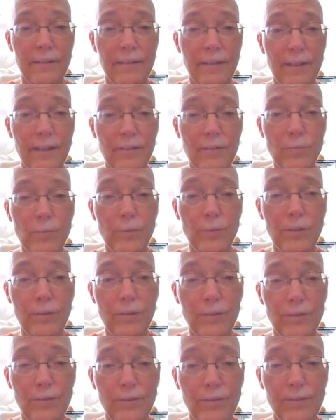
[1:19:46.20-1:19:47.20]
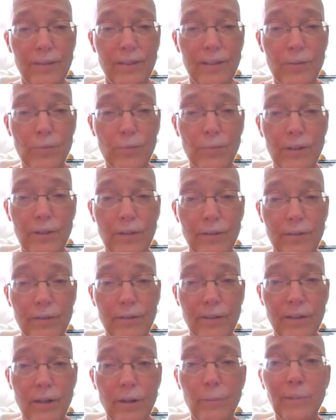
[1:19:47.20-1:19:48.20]
And that's where
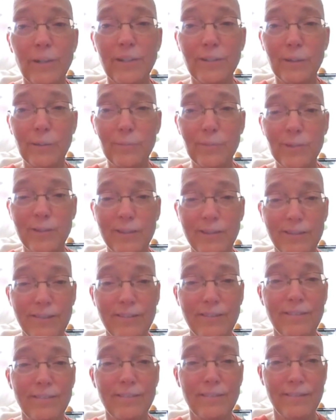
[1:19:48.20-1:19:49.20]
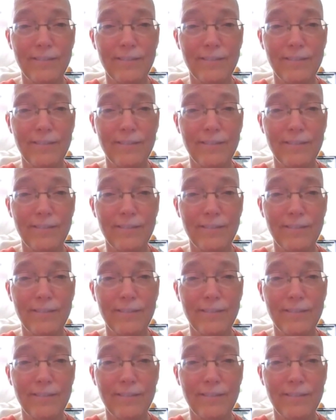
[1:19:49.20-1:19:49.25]
the karma comes in.